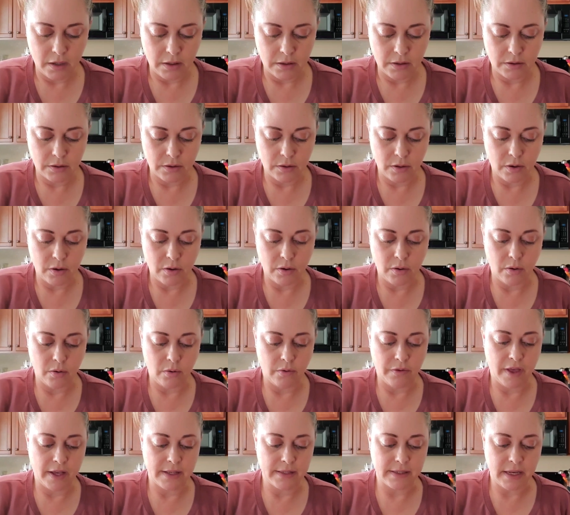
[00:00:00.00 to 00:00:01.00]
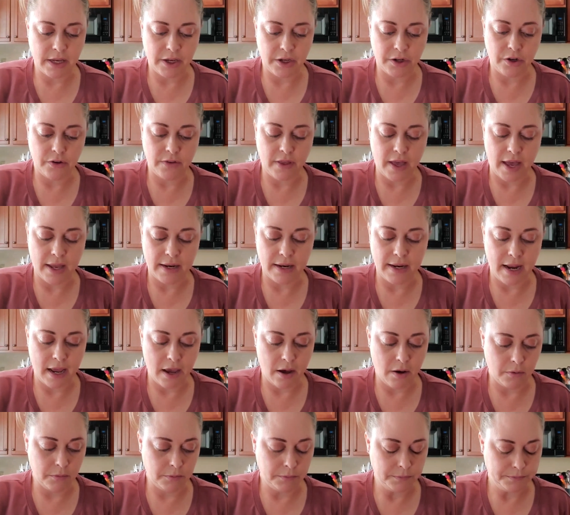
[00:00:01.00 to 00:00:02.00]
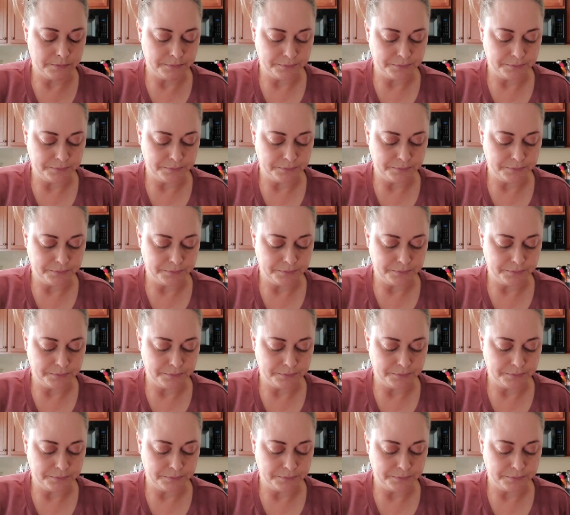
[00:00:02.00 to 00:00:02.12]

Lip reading: So that's how you do that. Now,